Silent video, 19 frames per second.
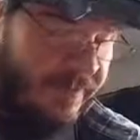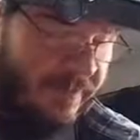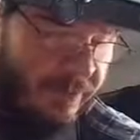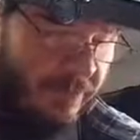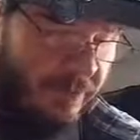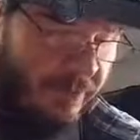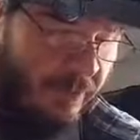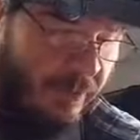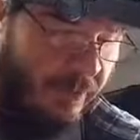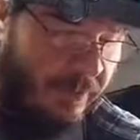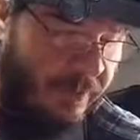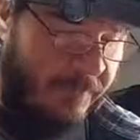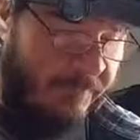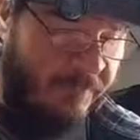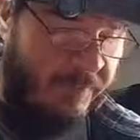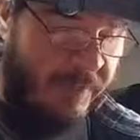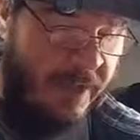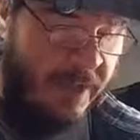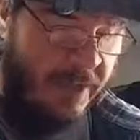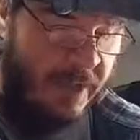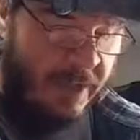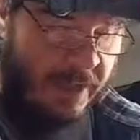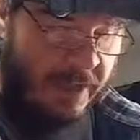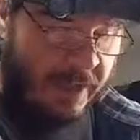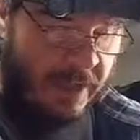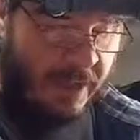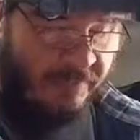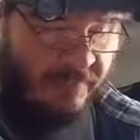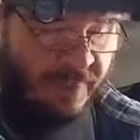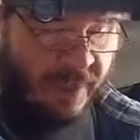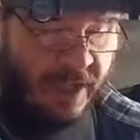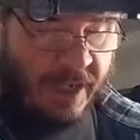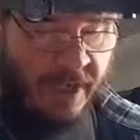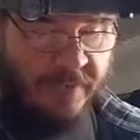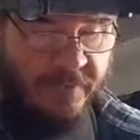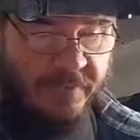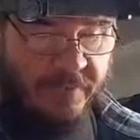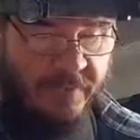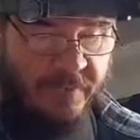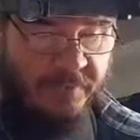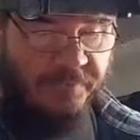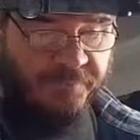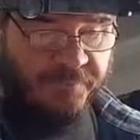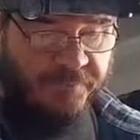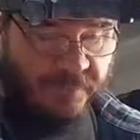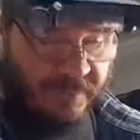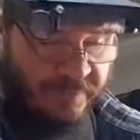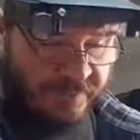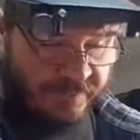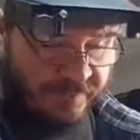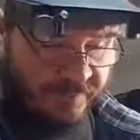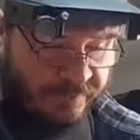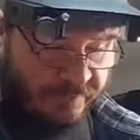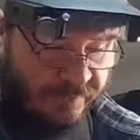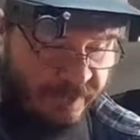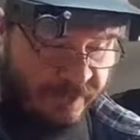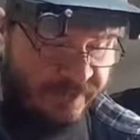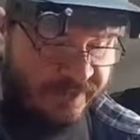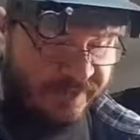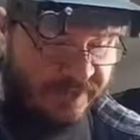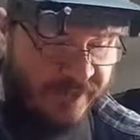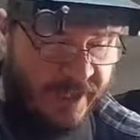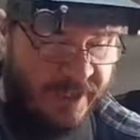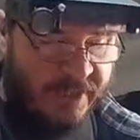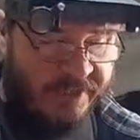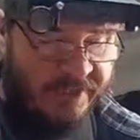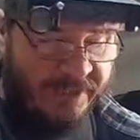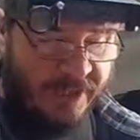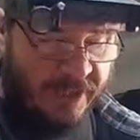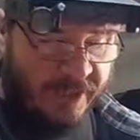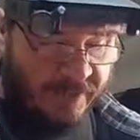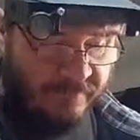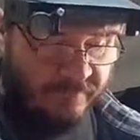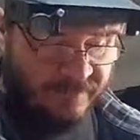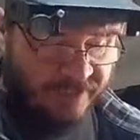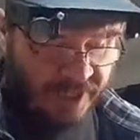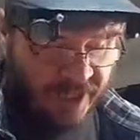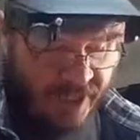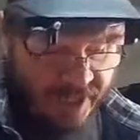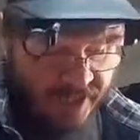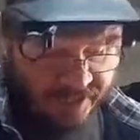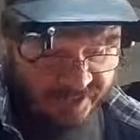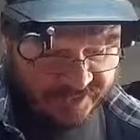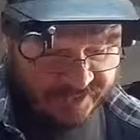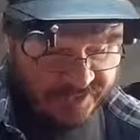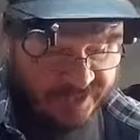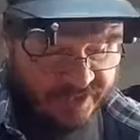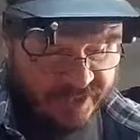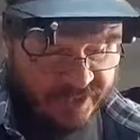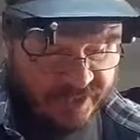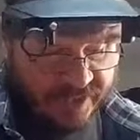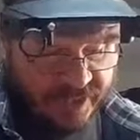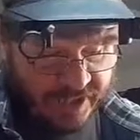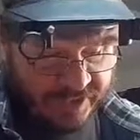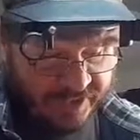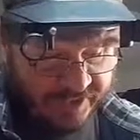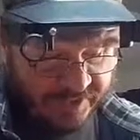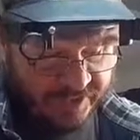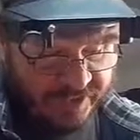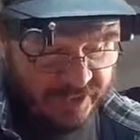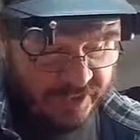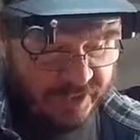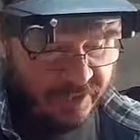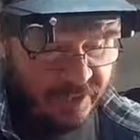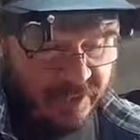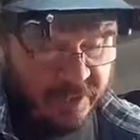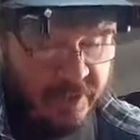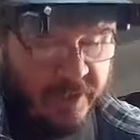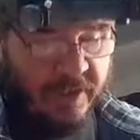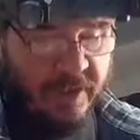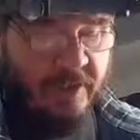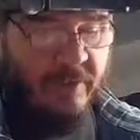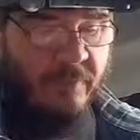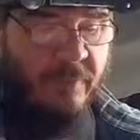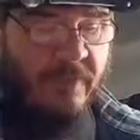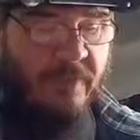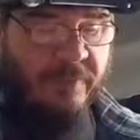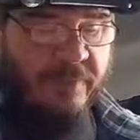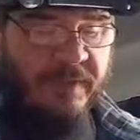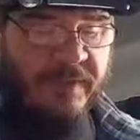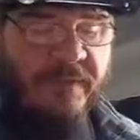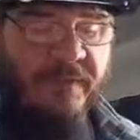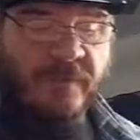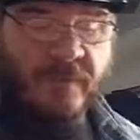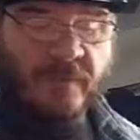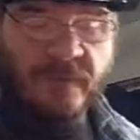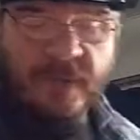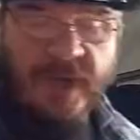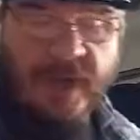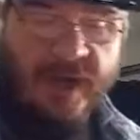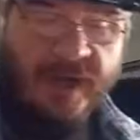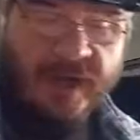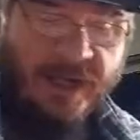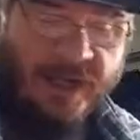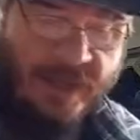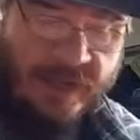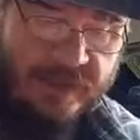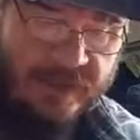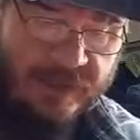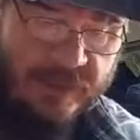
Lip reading: to the board. And I've got 3 sets of JST connectors here. One will be for my